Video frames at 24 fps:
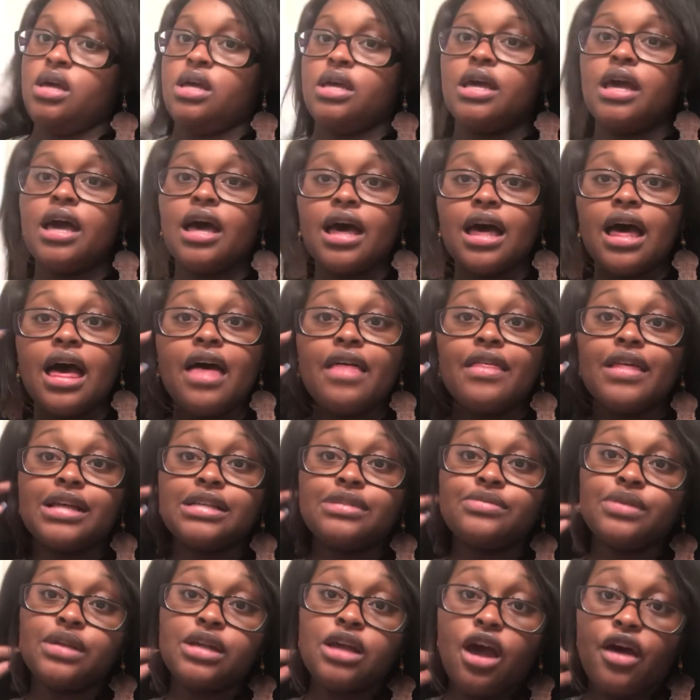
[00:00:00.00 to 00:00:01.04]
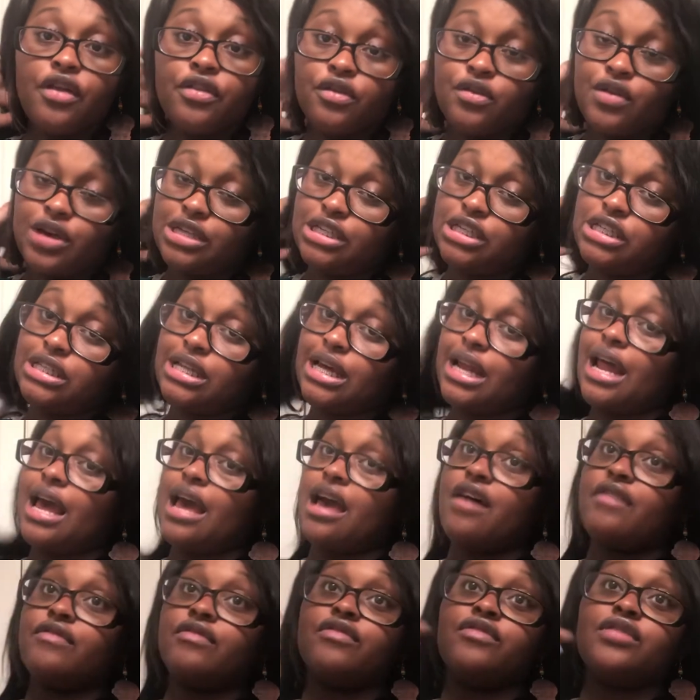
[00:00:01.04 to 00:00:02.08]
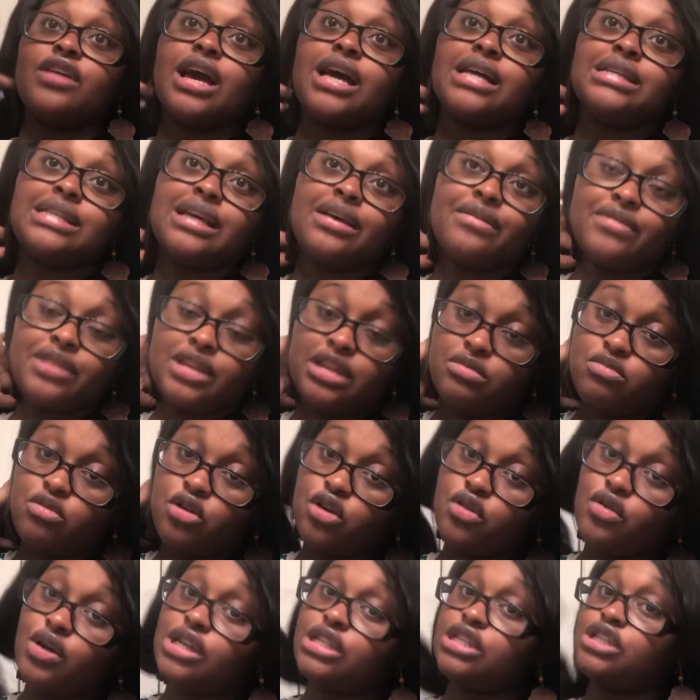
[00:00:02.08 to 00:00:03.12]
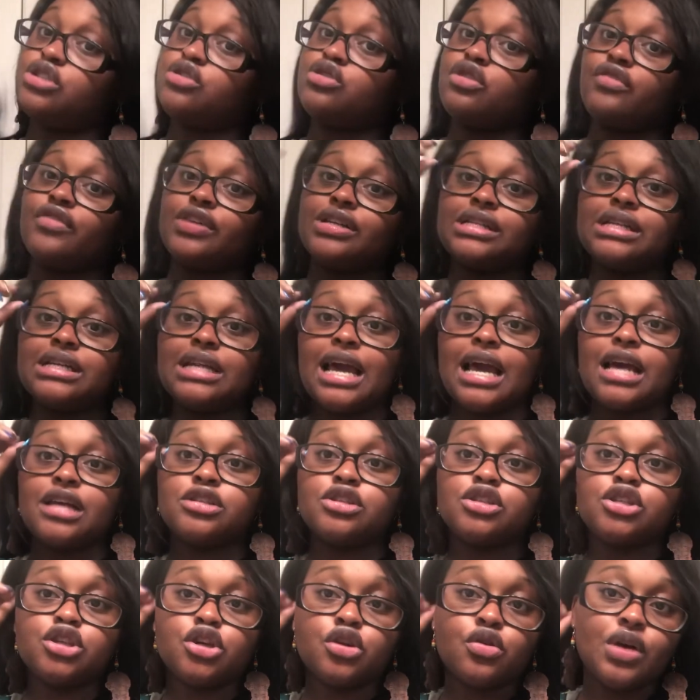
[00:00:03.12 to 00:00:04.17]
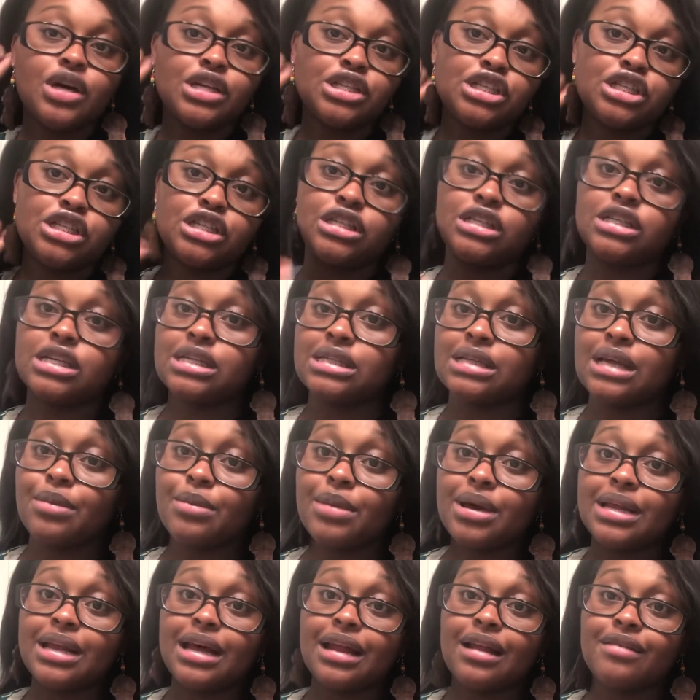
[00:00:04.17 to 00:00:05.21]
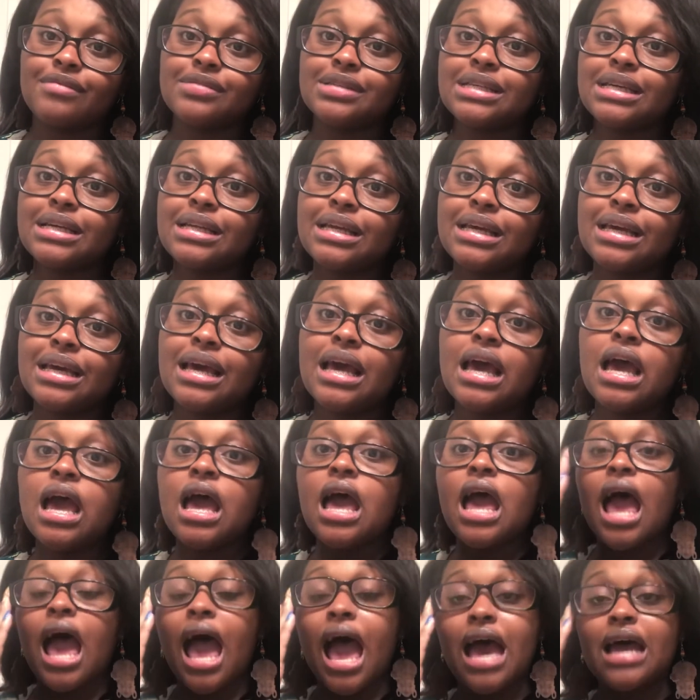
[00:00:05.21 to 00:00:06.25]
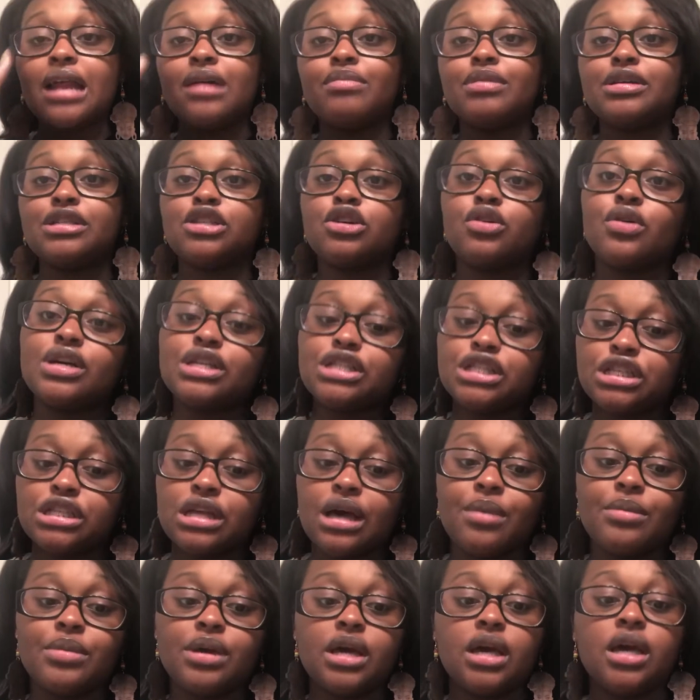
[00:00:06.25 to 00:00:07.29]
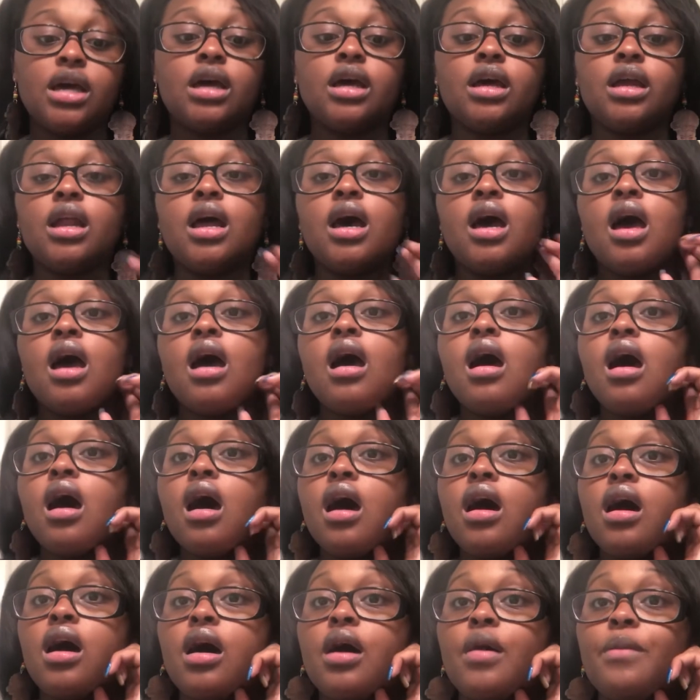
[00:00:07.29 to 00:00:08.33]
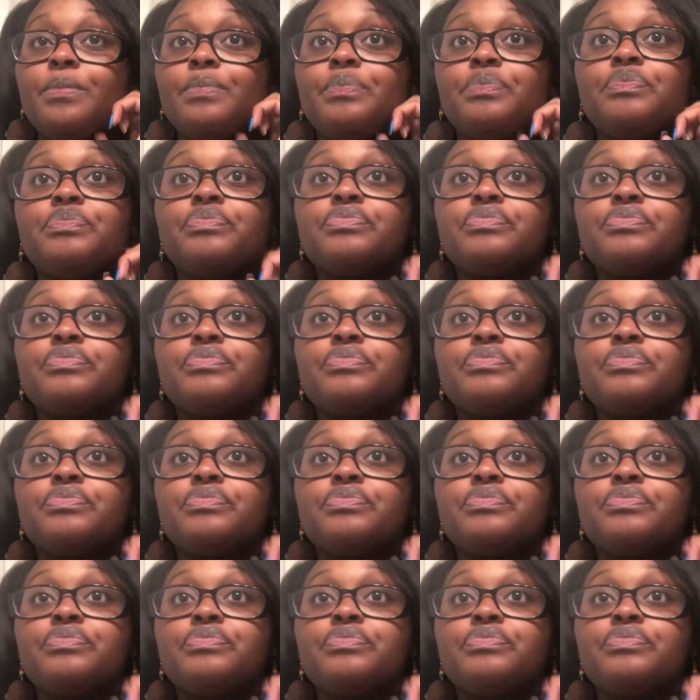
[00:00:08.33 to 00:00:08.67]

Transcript: Yeah, that's really all the questions that I have. If you guys have any more questions, or if I didn't answer your question because I might not have seen it, I had a bunch of questions coming in.